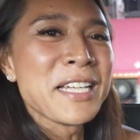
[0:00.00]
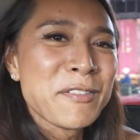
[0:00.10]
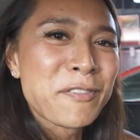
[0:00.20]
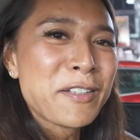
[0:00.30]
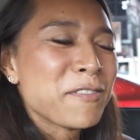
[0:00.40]
a
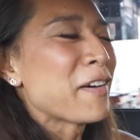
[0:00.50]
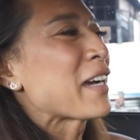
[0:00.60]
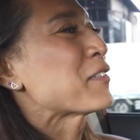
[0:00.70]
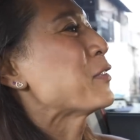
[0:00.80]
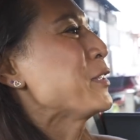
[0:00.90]
fun
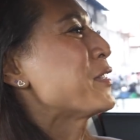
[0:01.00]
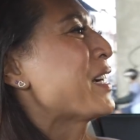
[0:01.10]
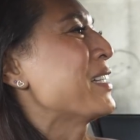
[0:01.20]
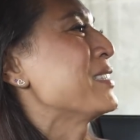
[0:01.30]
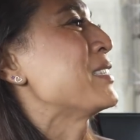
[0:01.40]
fact for you
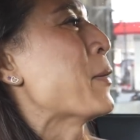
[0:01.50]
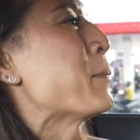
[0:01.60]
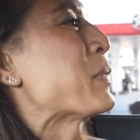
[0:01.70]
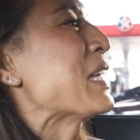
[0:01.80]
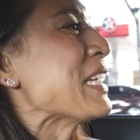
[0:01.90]
guys.
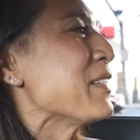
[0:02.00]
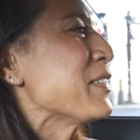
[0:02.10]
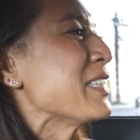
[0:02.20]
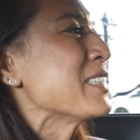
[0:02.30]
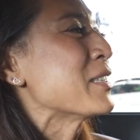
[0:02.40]

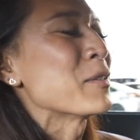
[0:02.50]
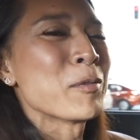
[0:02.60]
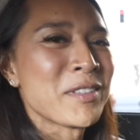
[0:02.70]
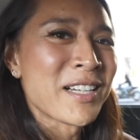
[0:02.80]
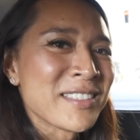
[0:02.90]
EVs
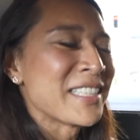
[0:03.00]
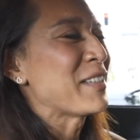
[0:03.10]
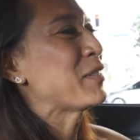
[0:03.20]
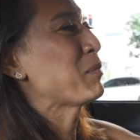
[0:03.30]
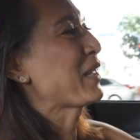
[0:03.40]
will not
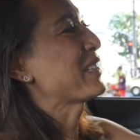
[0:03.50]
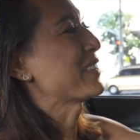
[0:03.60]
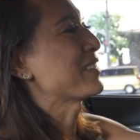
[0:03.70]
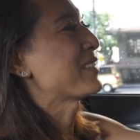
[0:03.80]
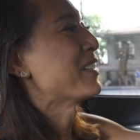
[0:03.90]
save the
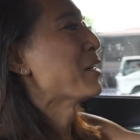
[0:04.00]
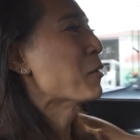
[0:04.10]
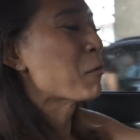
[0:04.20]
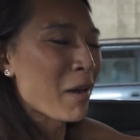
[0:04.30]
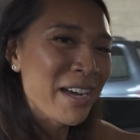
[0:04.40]
planet.
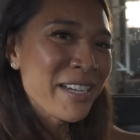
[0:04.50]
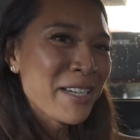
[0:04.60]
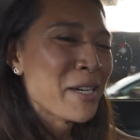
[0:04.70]
Why?